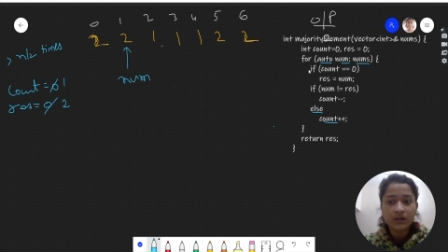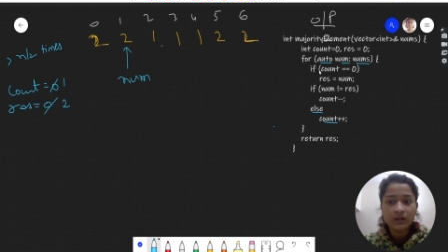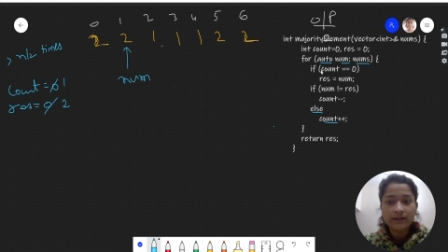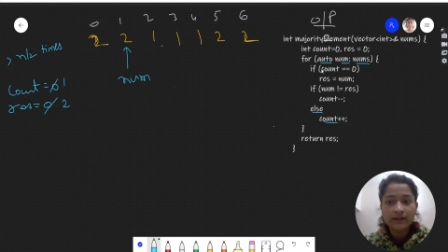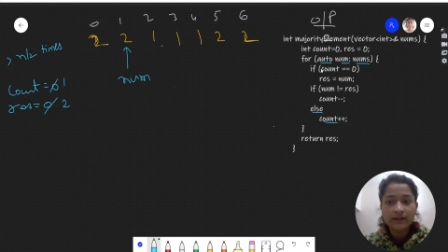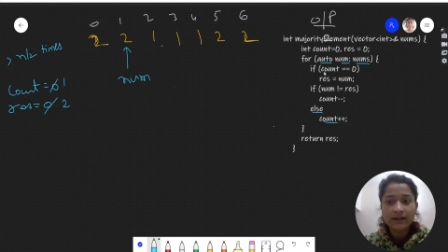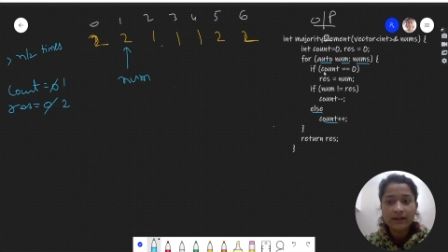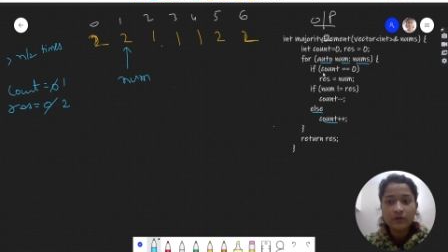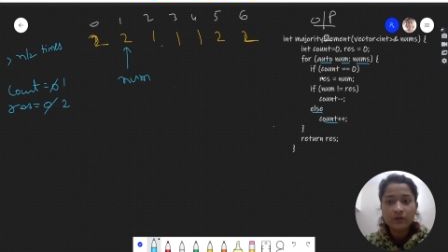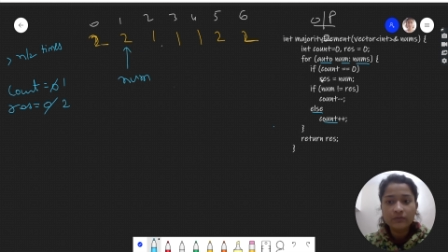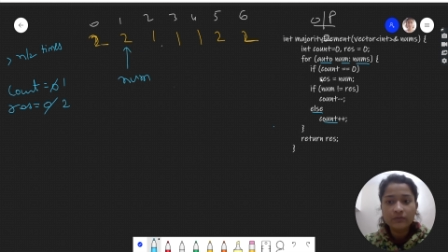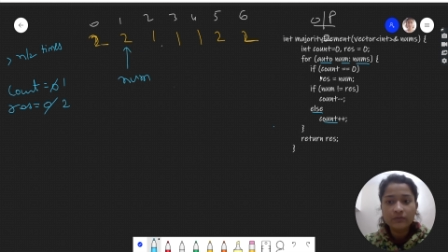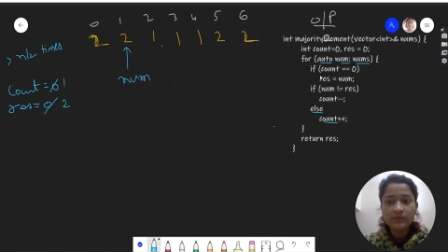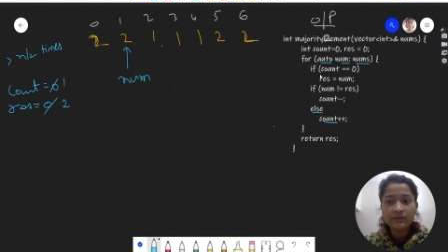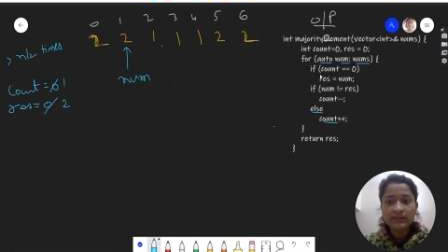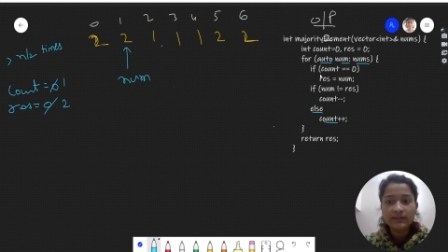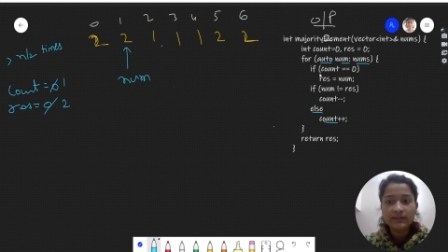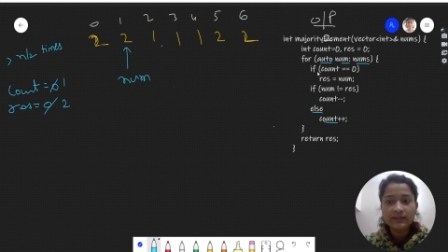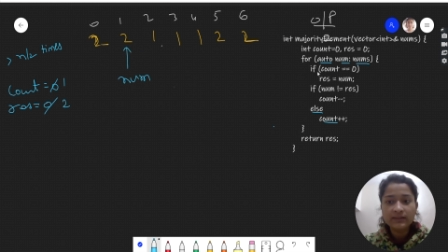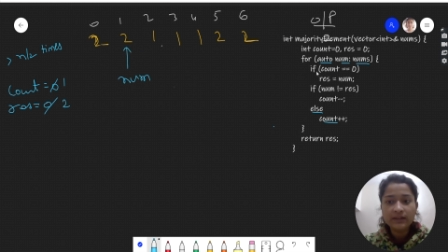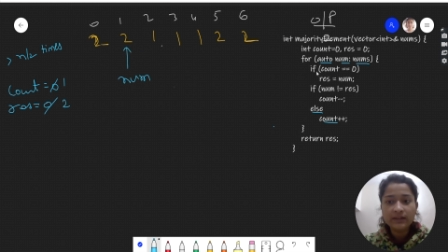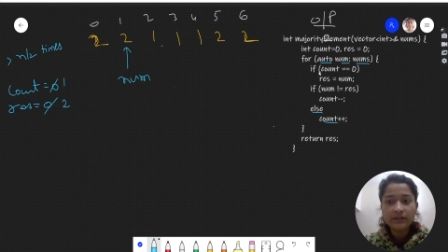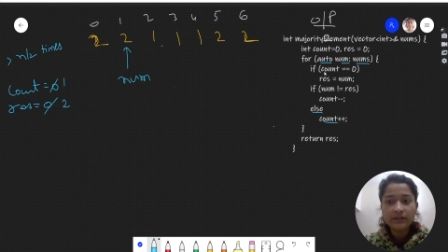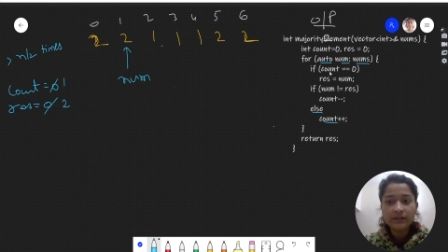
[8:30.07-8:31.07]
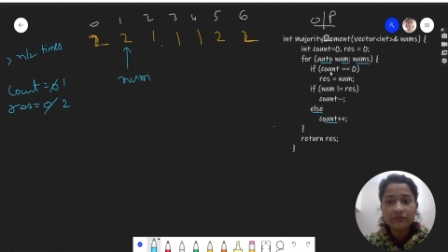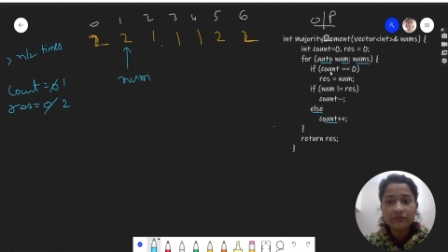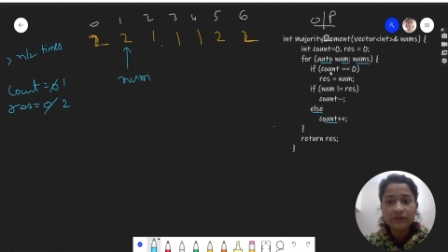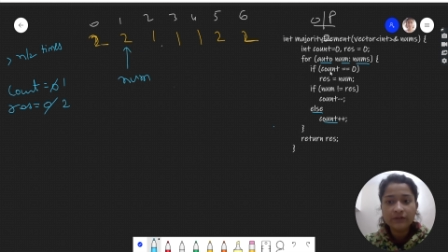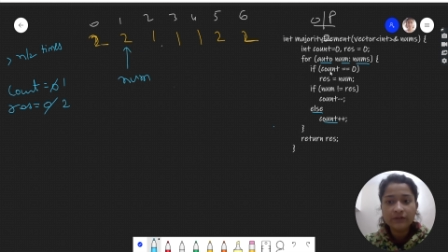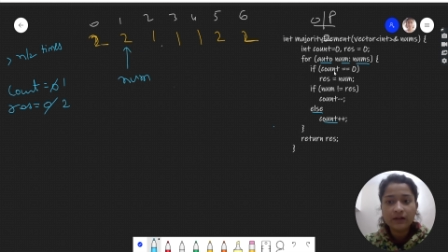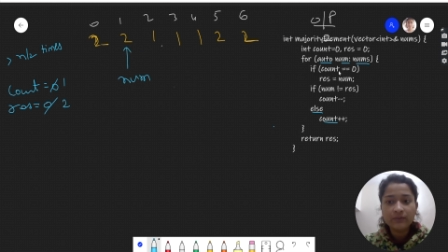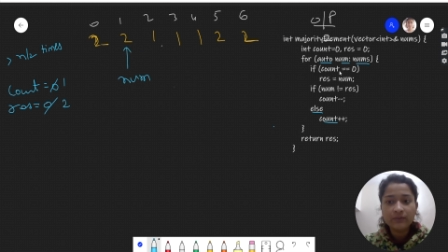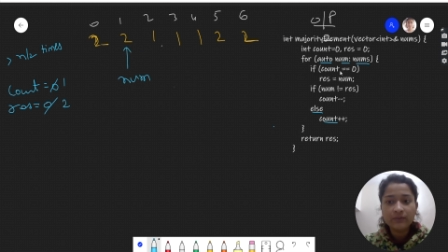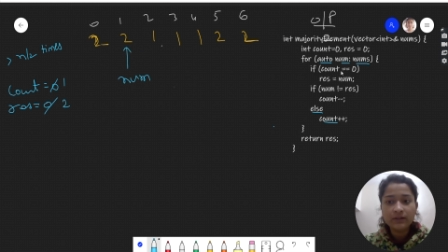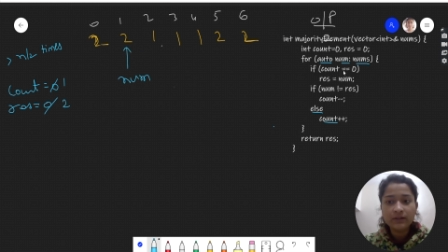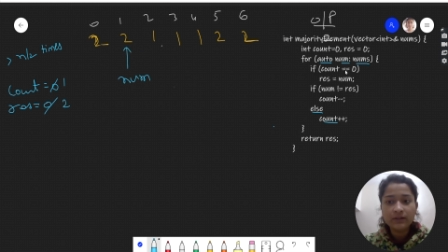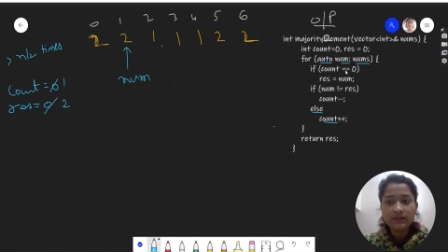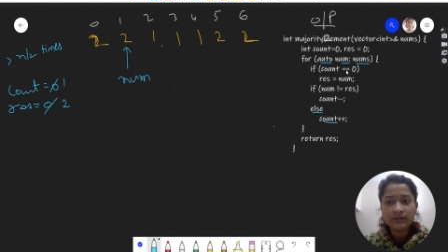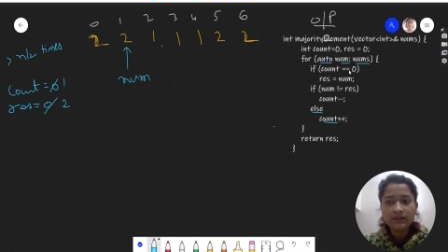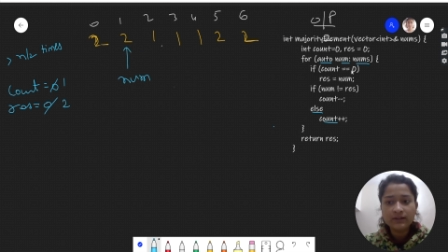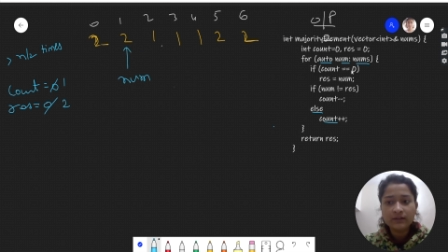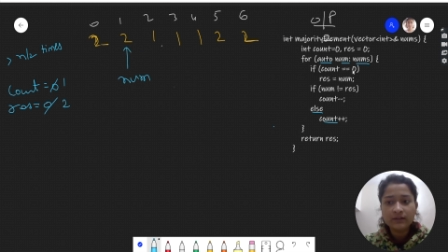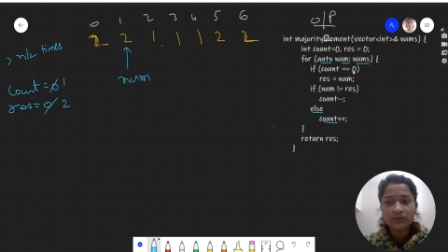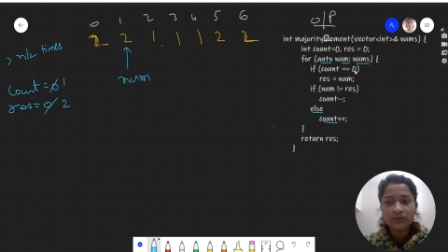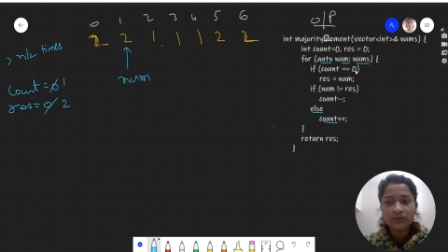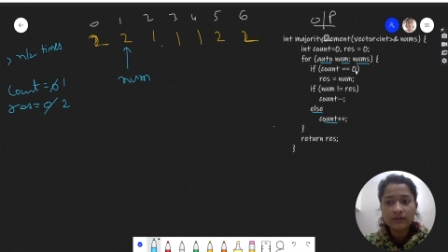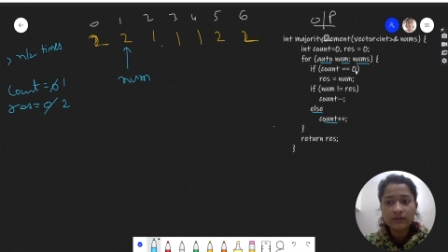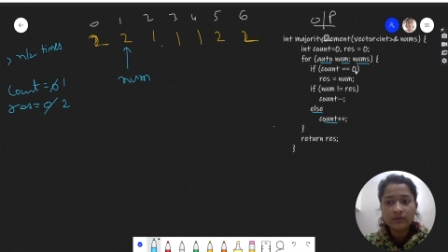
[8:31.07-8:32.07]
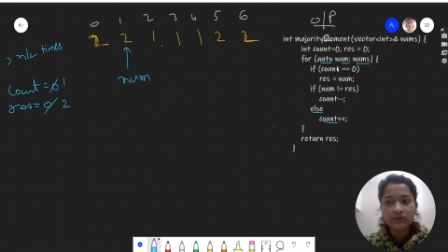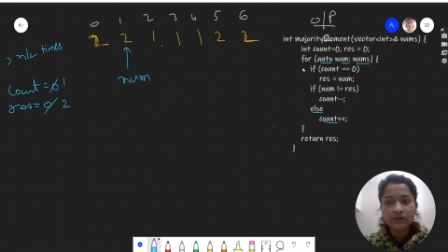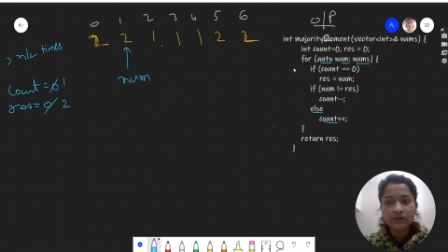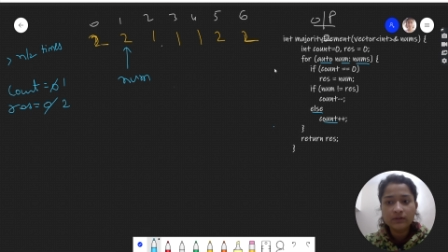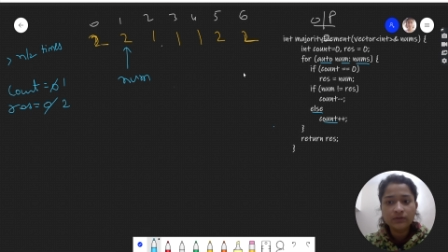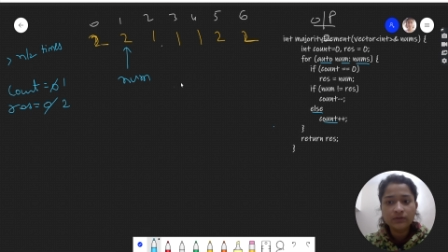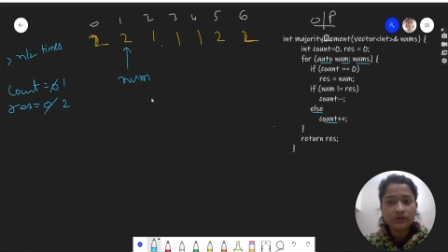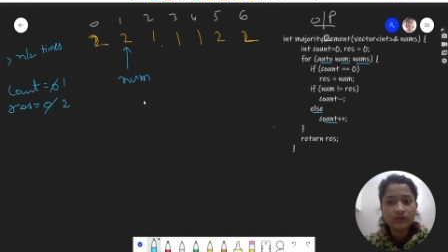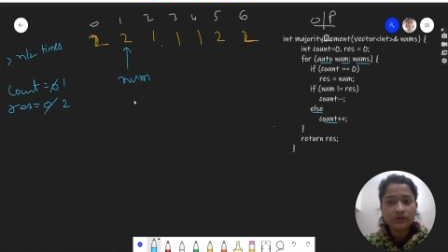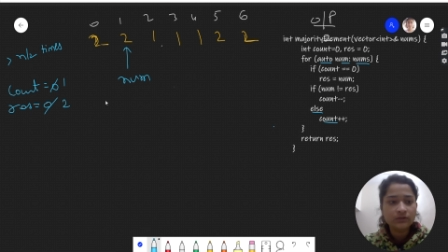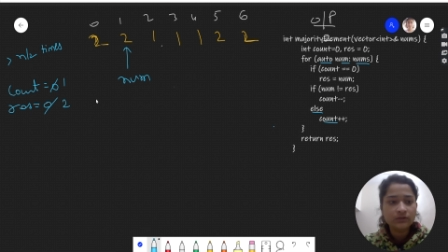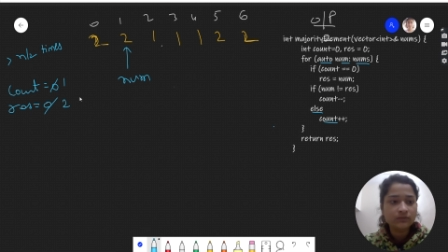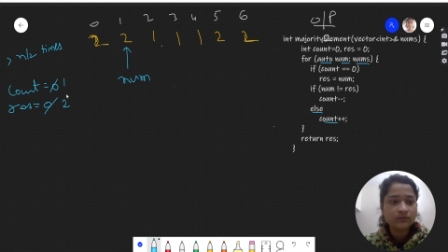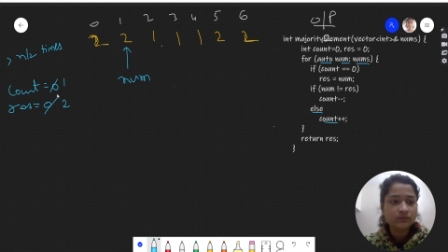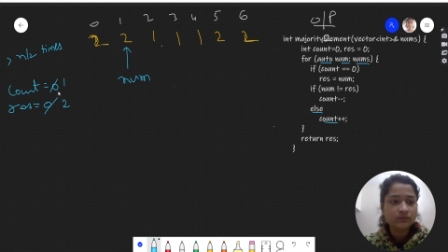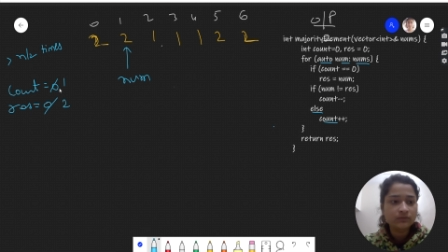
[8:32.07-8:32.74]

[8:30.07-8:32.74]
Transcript: Now we'll see if count is equal to 0.